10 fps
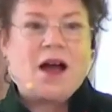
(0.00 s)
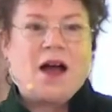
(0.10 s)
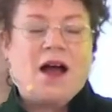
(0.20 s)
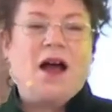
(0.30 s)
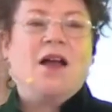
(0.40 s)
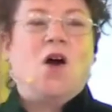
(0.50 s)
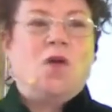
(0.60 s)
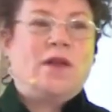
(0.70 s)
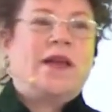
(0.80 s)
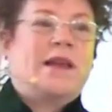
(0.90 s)
her
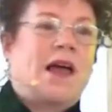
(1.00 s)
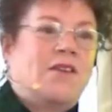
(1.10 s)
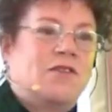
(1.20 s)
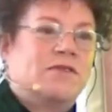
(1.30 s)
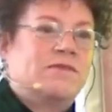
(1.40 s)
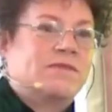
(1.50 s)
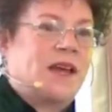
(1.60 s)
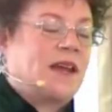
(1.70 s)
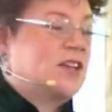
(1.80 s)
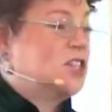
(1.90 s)
goal in life,
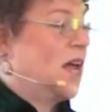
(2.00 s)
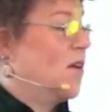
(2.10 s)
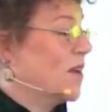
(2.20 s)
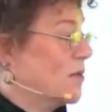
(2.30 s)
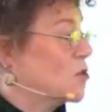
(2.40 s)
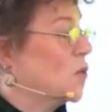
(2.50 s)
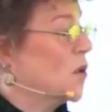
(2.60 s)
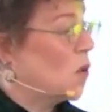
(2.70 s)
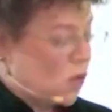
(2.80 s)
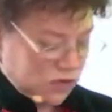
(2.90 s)
and I share it, I'm sure
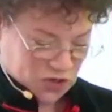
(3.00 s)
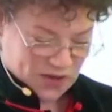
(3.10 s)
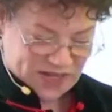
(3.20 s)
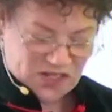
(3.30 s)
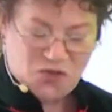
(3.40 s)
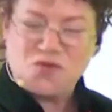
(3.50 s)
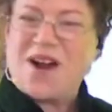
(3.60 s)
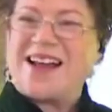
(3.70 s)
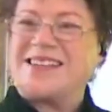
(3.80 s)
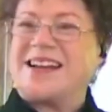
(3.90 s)
we all do, is to
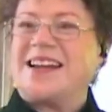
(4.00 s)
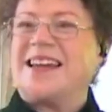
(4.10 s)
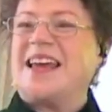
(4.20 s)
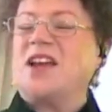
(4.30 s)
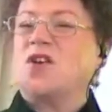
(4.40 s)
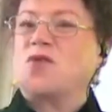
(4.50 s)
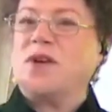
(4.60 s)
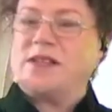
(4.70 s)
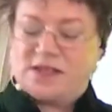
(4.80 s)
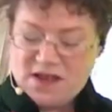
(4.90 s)
radically
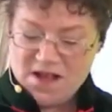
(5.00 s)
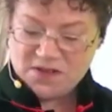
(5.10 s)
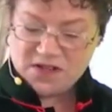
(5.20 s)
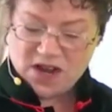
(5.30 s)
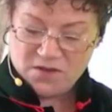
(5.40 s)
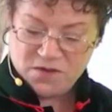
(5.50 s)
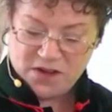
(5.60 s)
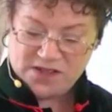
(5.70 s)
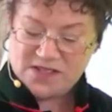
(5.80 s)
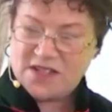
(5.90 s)
increase the
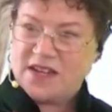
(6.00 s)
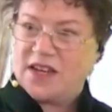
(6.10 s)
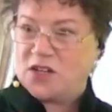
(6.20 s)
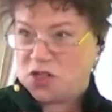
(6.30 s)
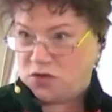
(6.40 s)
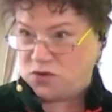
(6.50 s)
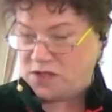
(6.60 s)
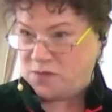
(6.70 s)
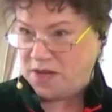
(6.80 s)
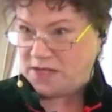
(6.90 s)
diversity in
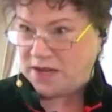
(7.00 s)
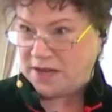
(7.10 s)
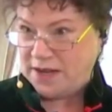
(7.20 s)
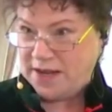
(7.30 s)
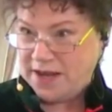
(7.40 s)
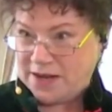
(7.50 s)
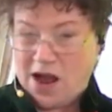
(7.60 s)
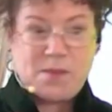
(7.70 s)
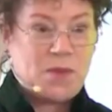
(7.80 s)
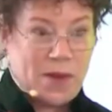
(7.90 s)
children's media. Now,
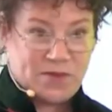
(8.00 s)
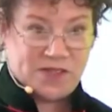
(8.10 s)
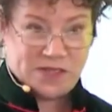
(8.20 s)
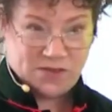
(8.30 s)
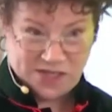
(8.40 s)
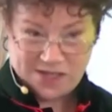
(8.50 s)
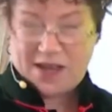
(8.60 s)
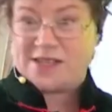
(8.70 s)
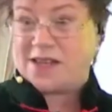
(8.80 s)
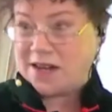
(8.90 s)
I'm the mum of a
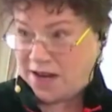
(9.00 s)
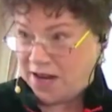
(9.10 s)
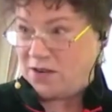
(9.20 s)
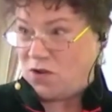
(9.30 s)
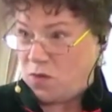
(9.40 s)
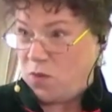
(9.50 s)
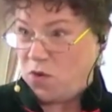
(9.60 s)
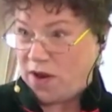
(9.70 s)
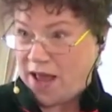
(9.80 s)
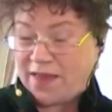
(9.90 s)
6- and an 8-year-old
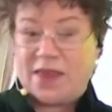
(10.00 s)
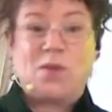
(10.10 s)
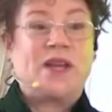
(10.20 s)
boy, and that we